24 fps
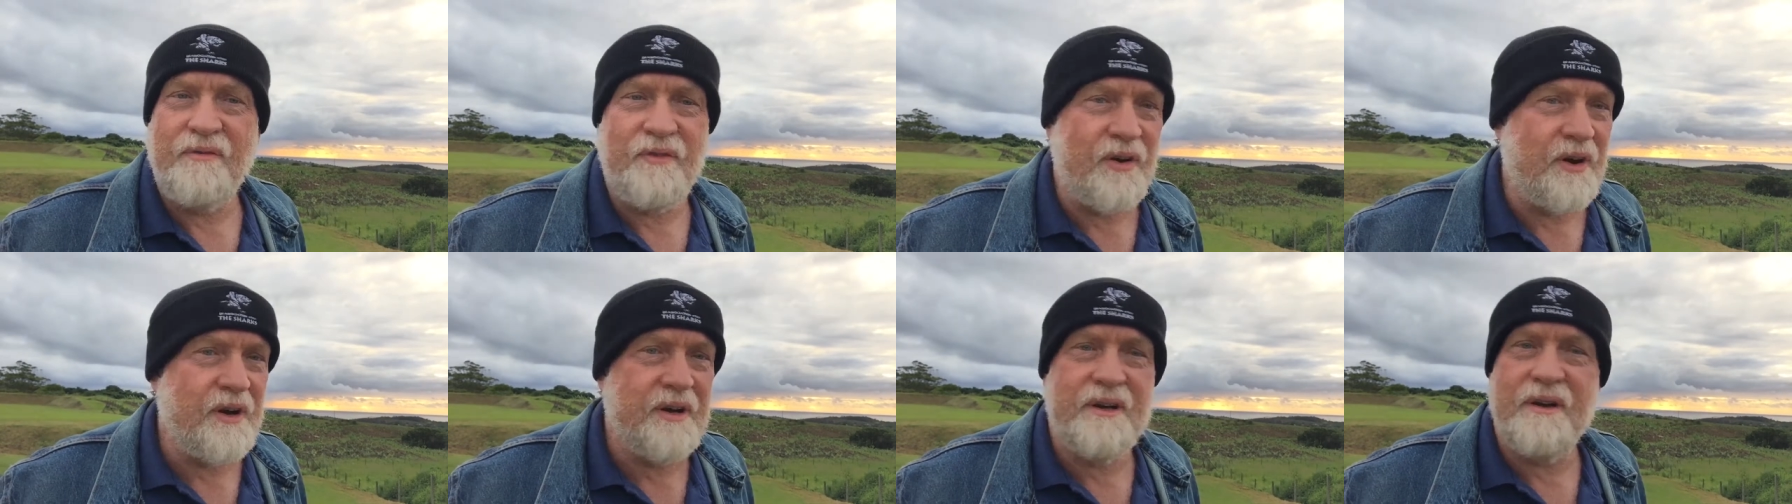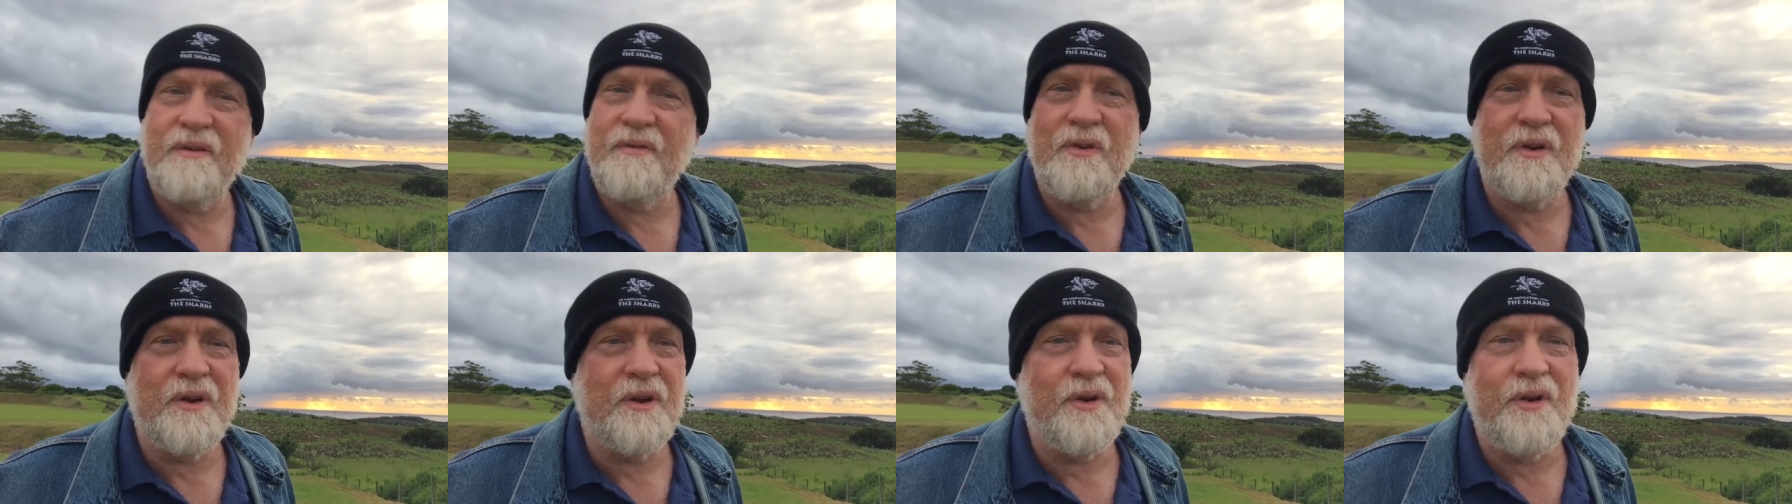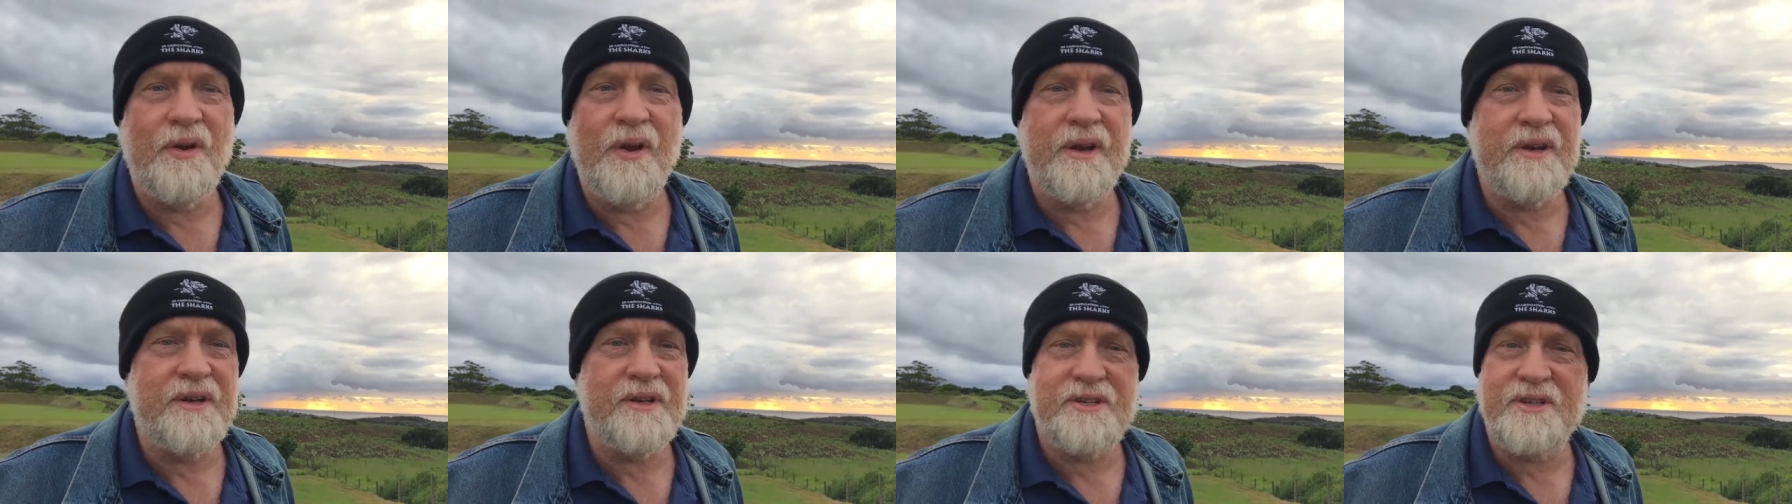very difficult to
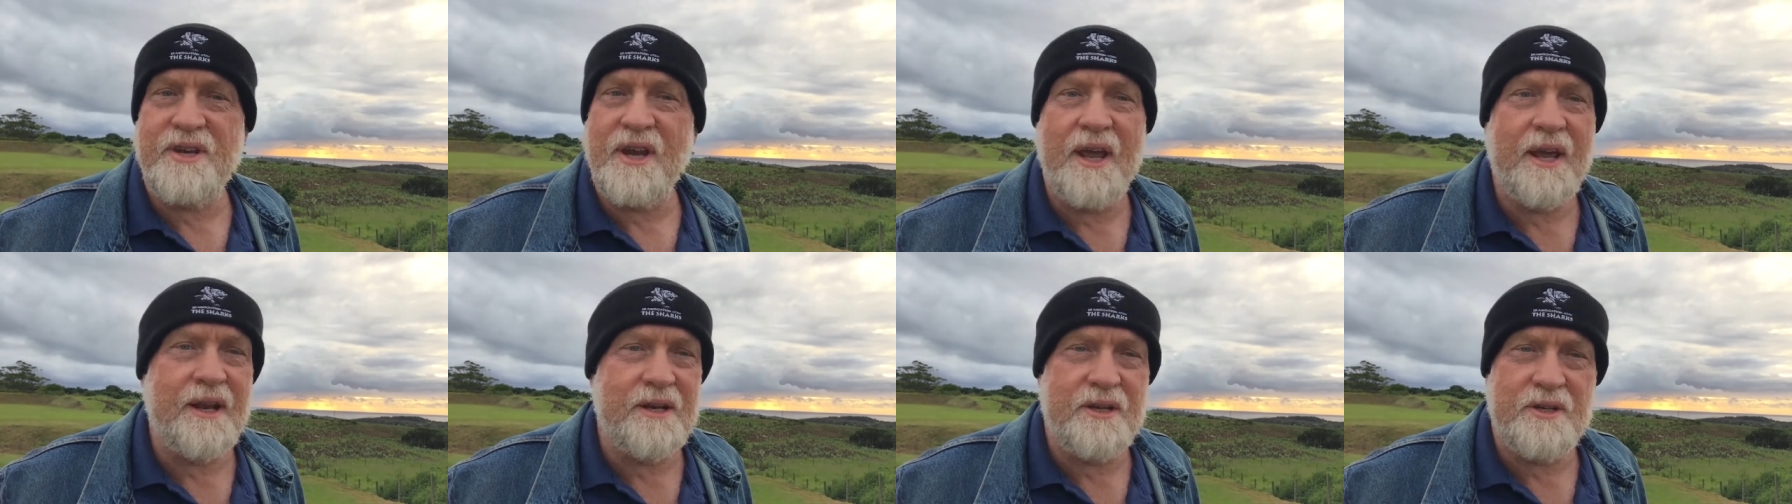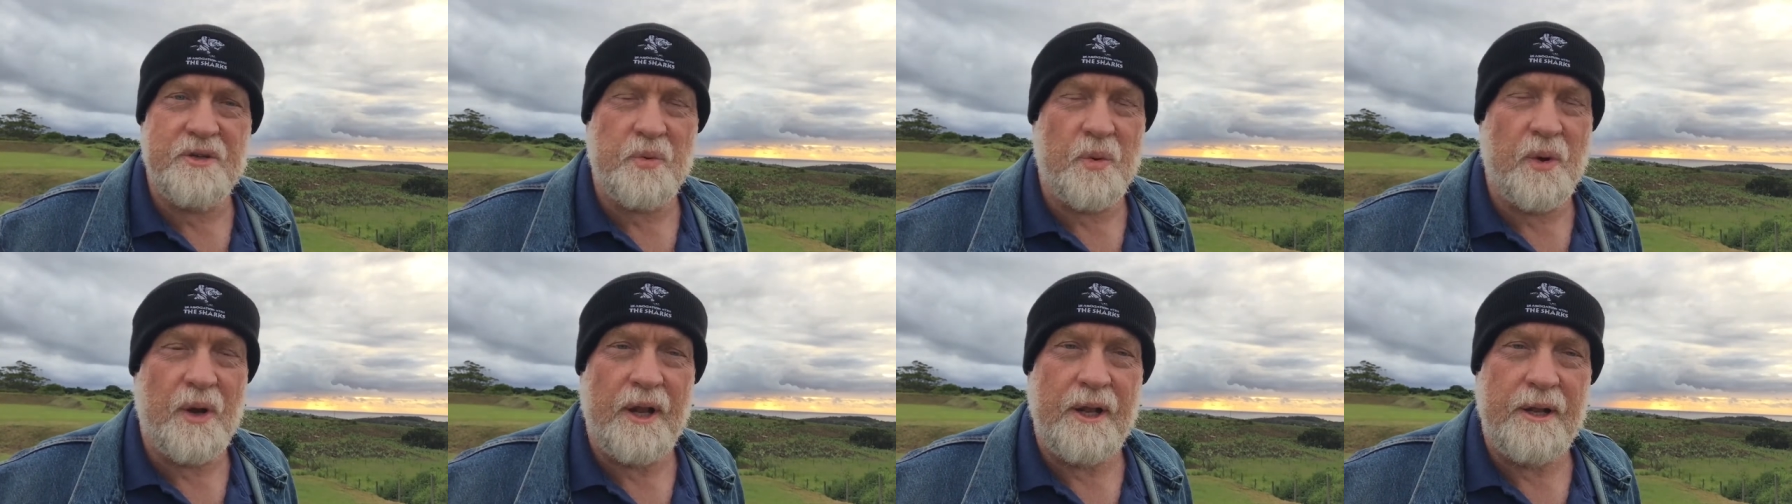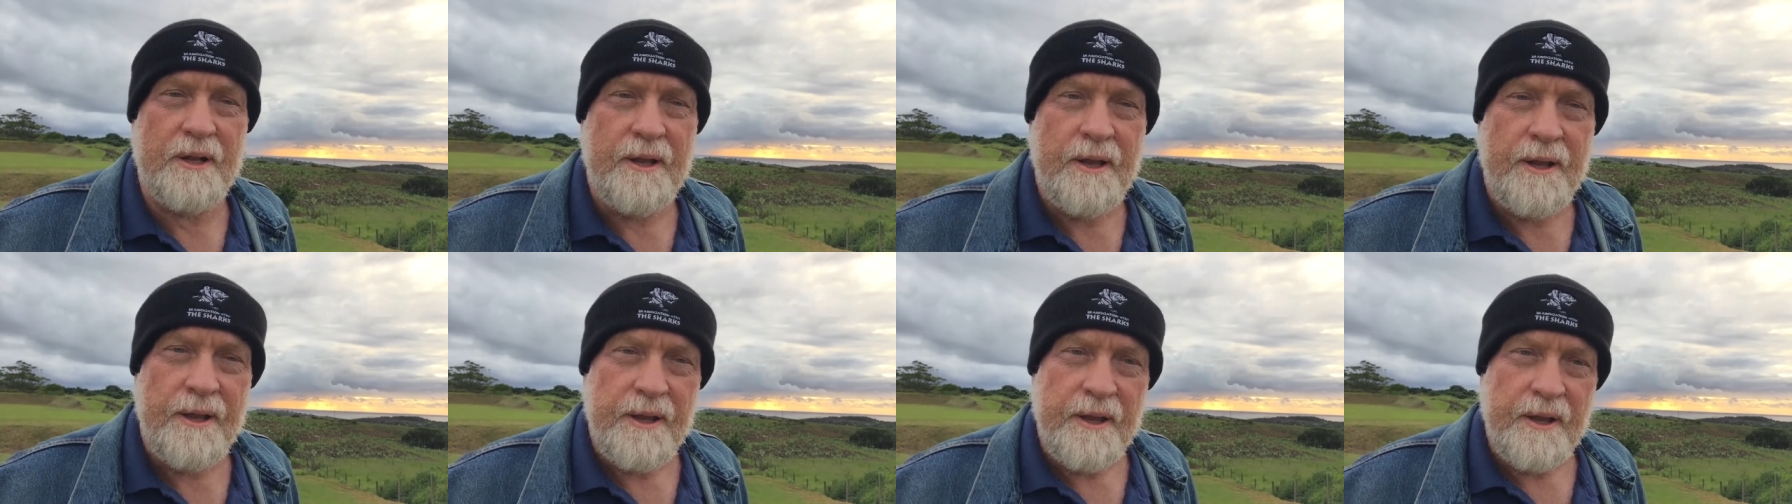understand as well.